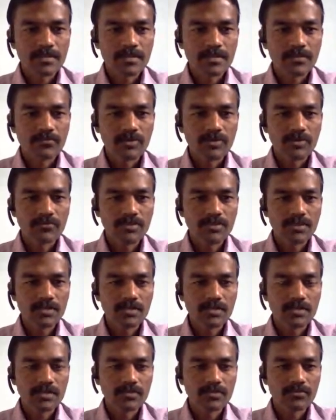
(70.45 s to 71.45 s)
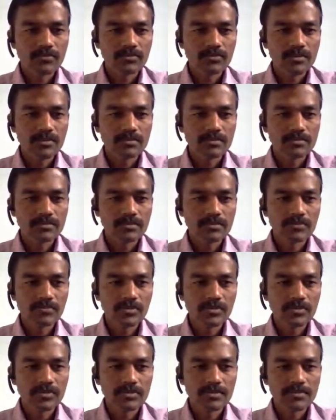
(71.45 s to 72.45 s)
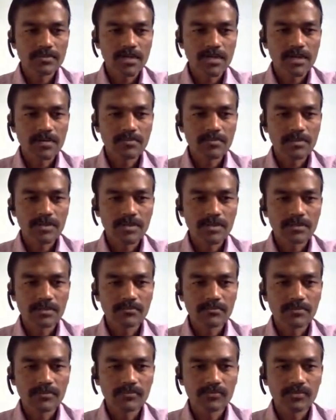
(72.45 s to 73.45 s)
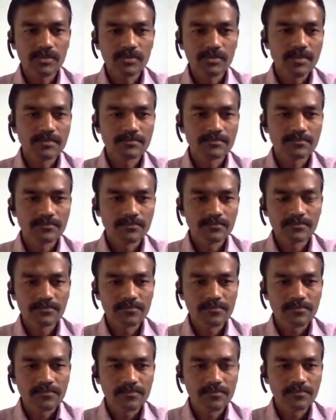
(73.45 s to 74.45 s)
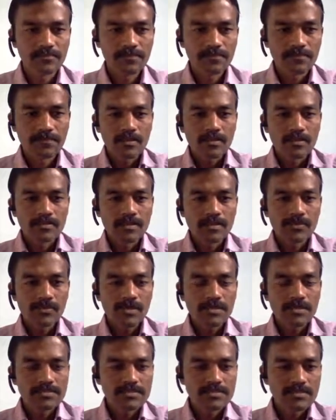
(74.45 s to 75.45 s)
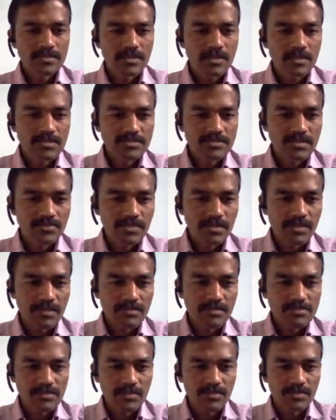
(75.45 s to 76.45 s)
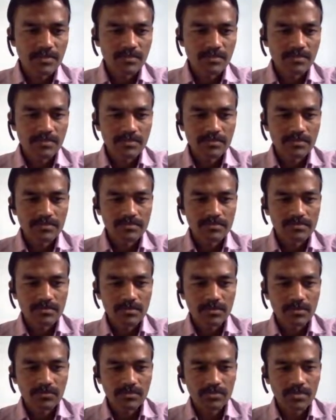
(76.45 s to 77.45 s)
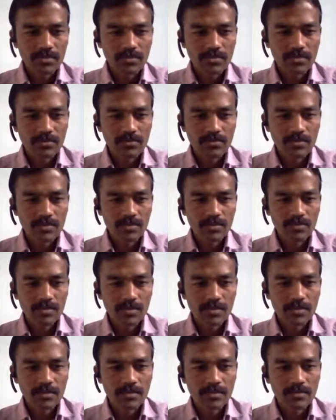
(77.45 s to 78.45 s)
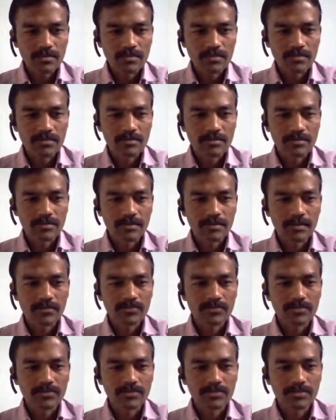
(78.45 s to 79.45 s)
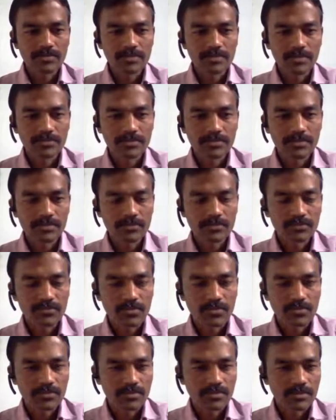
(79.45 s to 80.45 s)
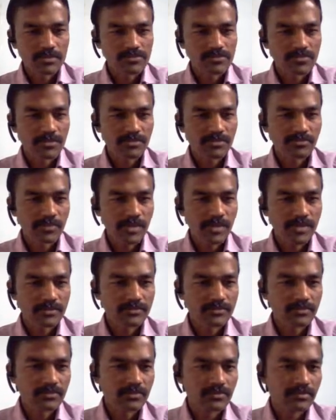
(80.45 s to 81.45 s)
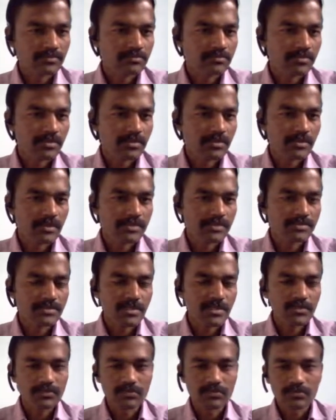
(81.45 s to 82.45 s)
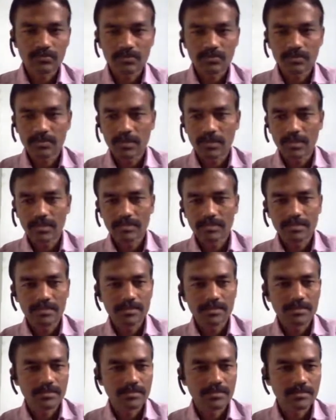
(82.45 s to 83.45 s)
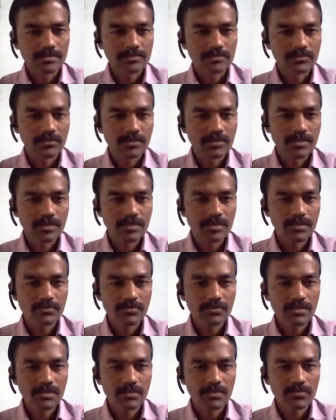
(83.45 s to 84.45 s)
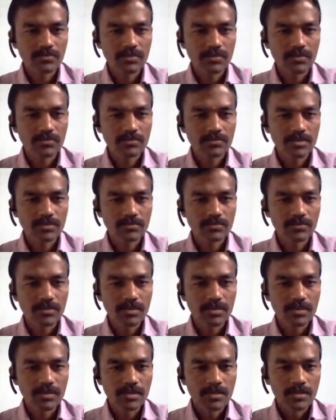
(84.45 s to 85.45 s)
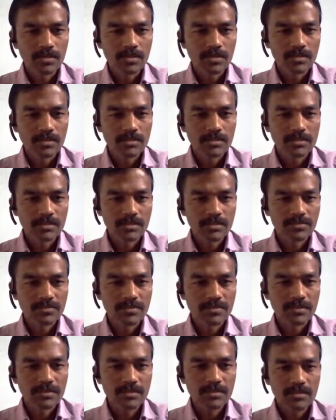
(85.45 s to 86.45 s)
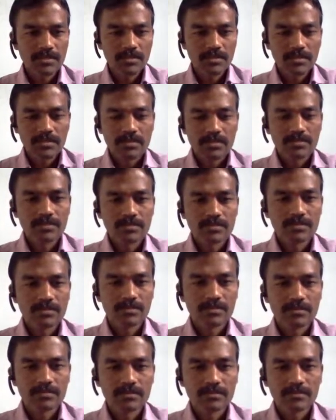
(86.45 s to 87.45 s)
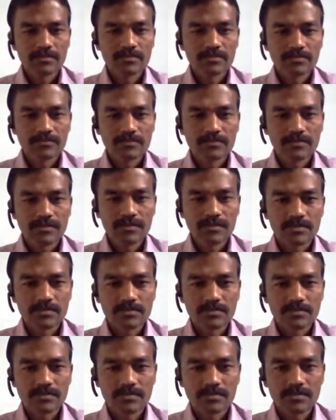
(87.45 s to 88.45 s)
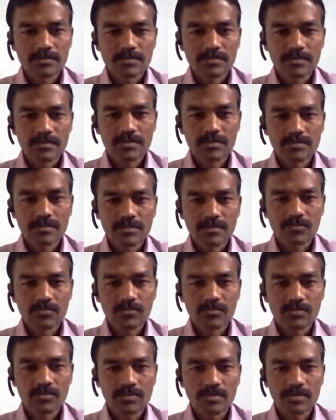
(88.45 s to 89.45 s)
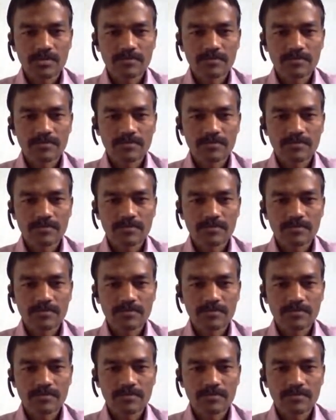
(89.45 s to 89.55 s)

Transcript: Now when we do this, it will start building the visual. Now you can see there are some errors coming, which is author email and visual description is not specified. So let's try to correct it. So here we need to give some description. This is first custom visual.